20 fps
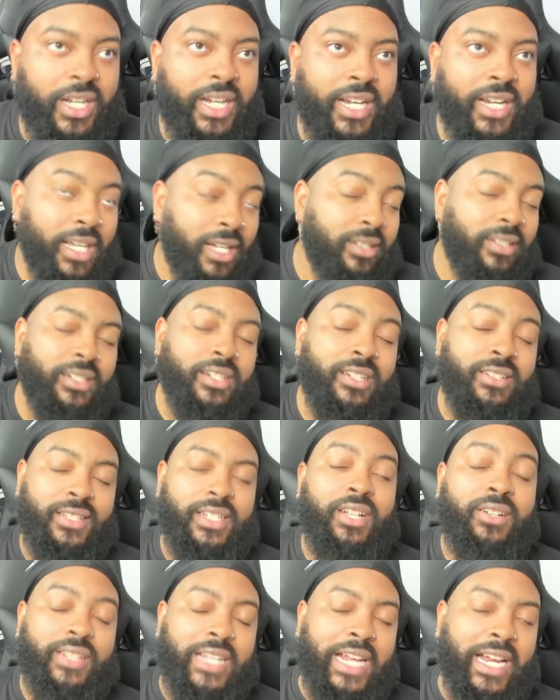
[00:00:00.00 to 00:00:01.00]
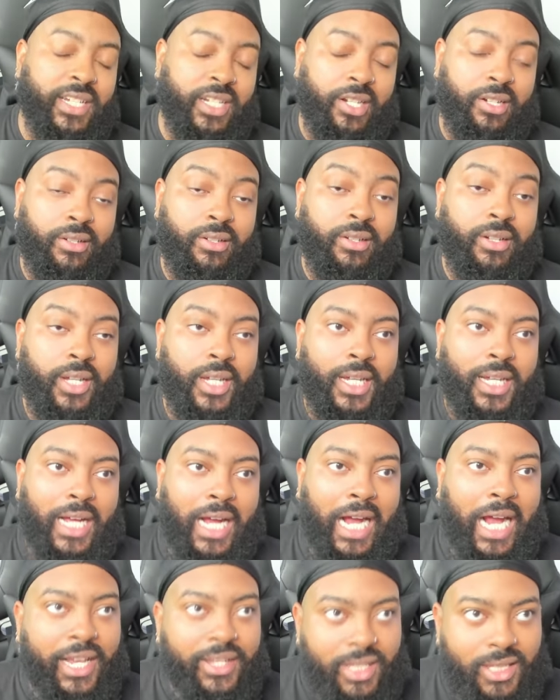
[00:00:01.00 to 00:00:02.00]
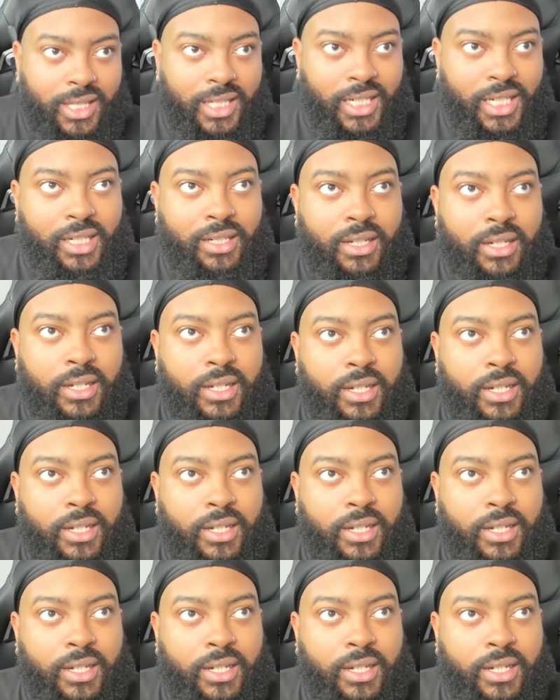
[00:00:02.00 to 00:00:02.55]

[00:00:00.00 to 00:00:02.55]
at Hell in a Cell that year, I think